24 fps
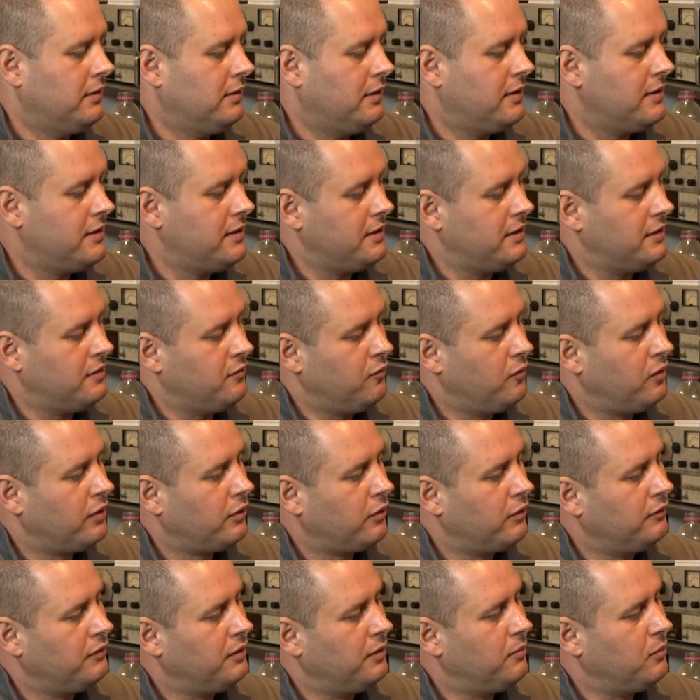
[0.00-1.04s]
This is one
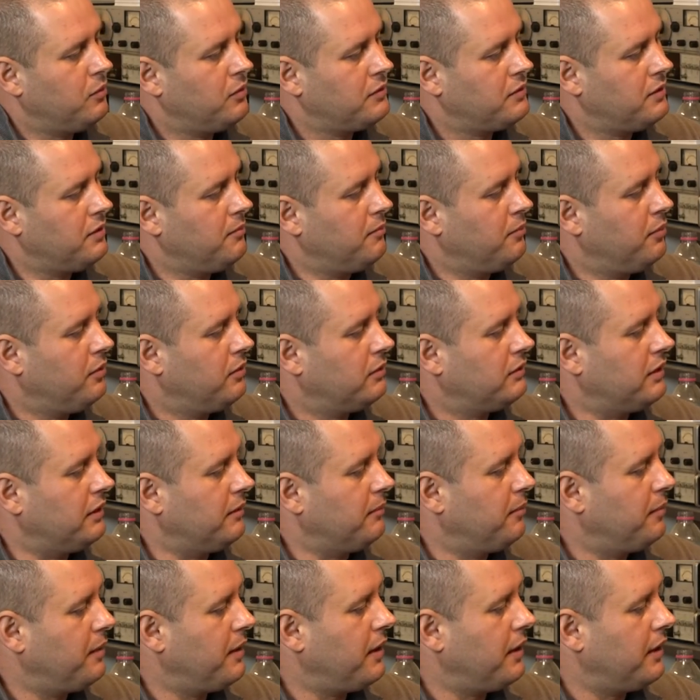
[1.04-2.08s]
of the most
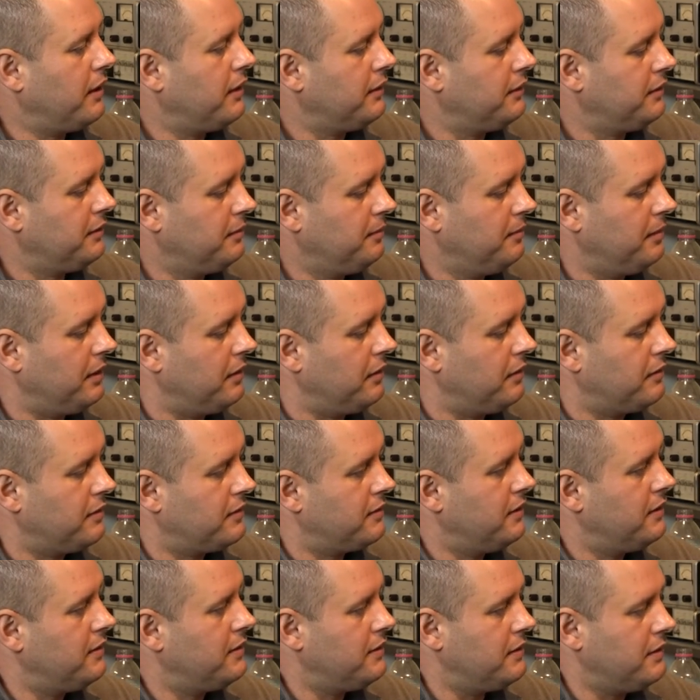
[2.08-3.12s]
important part, because
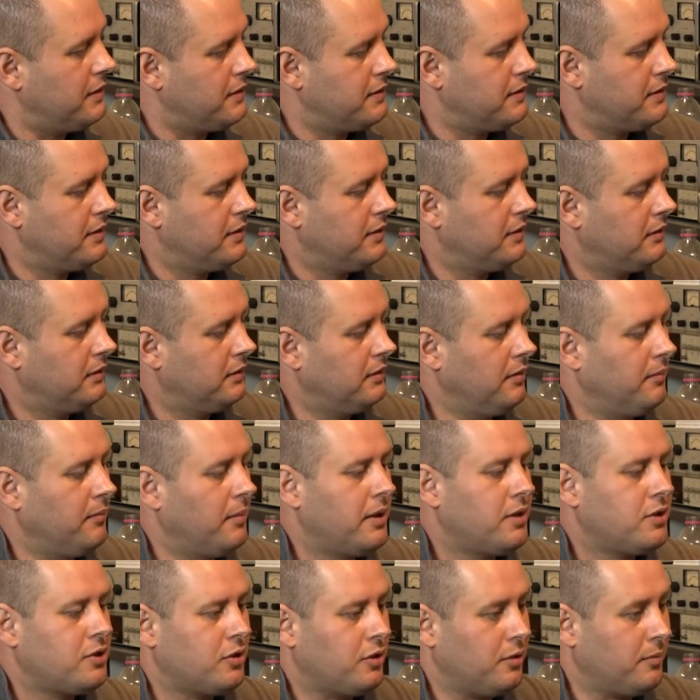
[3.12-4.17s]
this is the
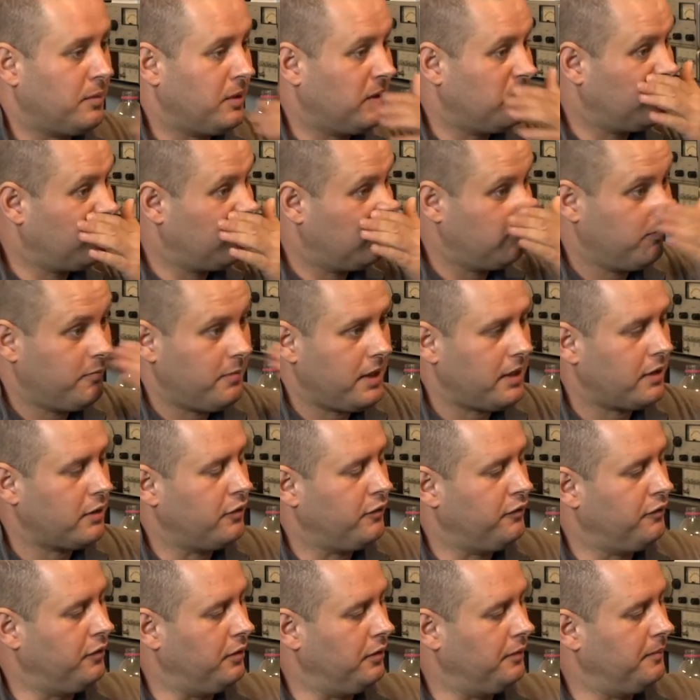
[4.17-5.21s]
measurement
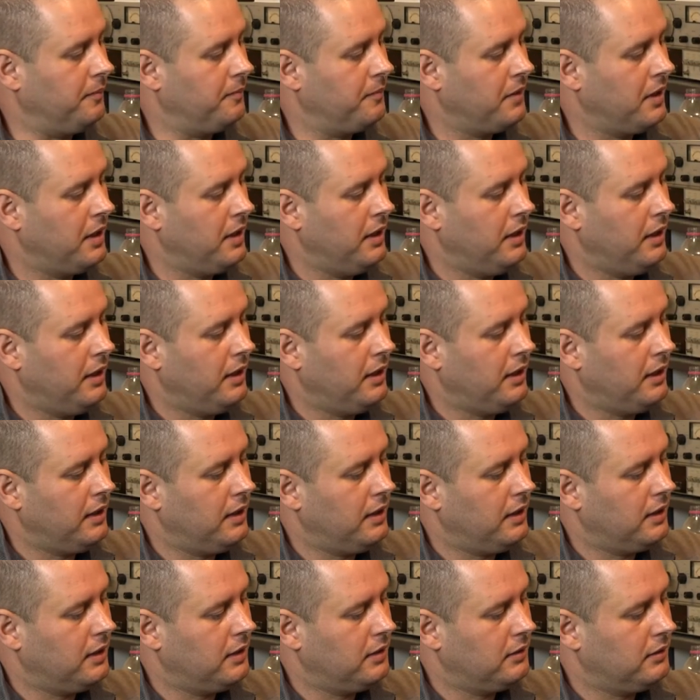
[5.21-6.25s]
microphone,
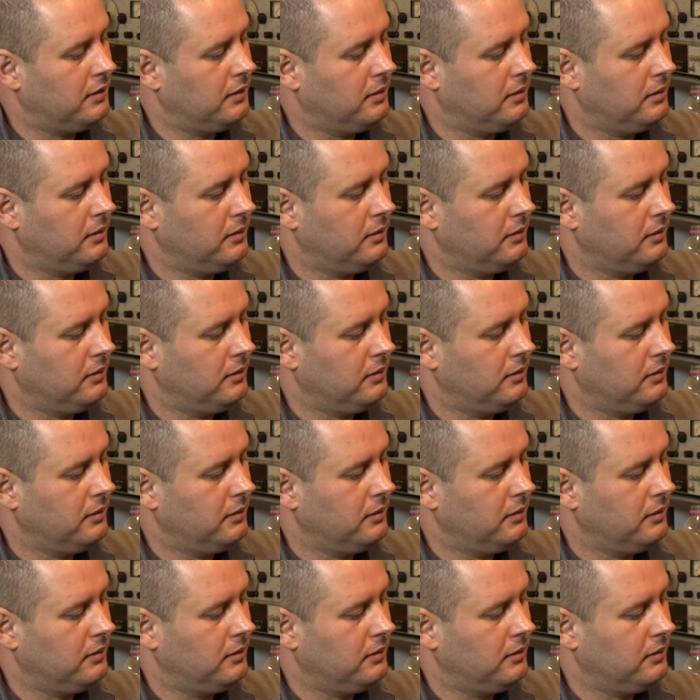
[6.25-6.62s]
and